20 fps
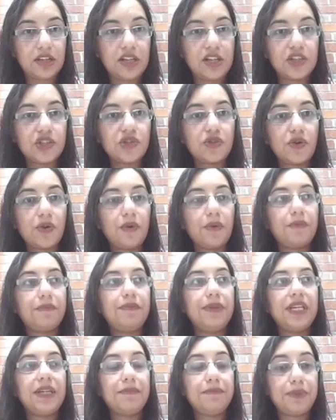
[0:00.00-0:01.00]
So
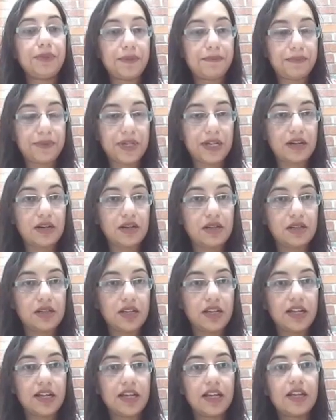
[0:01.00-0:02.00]
be prepared,
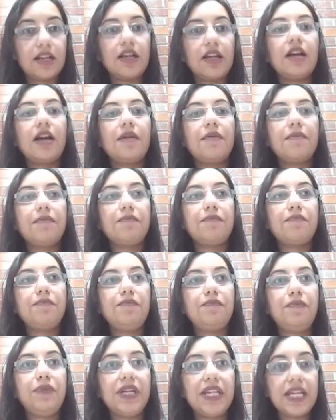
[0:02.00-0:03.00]

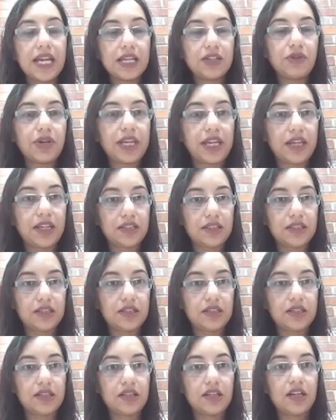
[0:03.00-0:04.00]
be educated
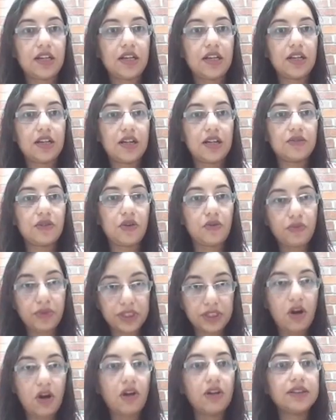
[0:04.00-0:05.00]

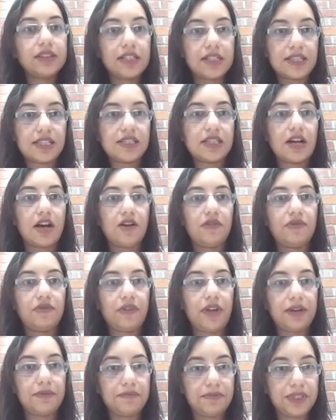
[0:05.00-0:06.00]
with all this stuff,
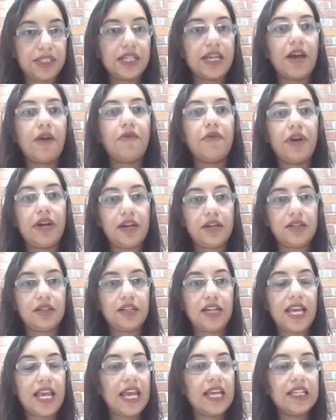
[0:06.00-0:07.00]
and be aware.
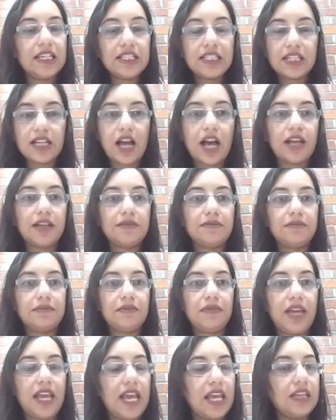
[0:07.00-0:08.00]
Anytime,
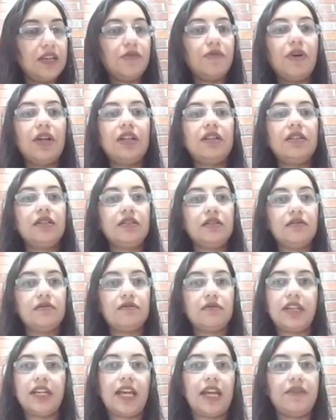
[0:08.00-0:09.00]
anyone
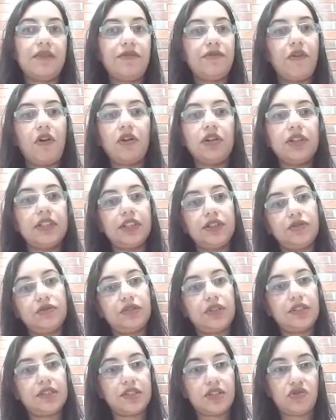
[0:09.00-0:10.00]
can fall into
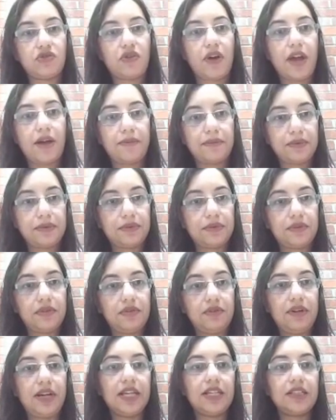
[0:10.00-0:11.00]
this trap,
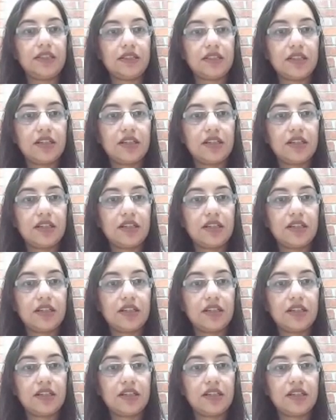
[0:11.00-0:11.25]
right?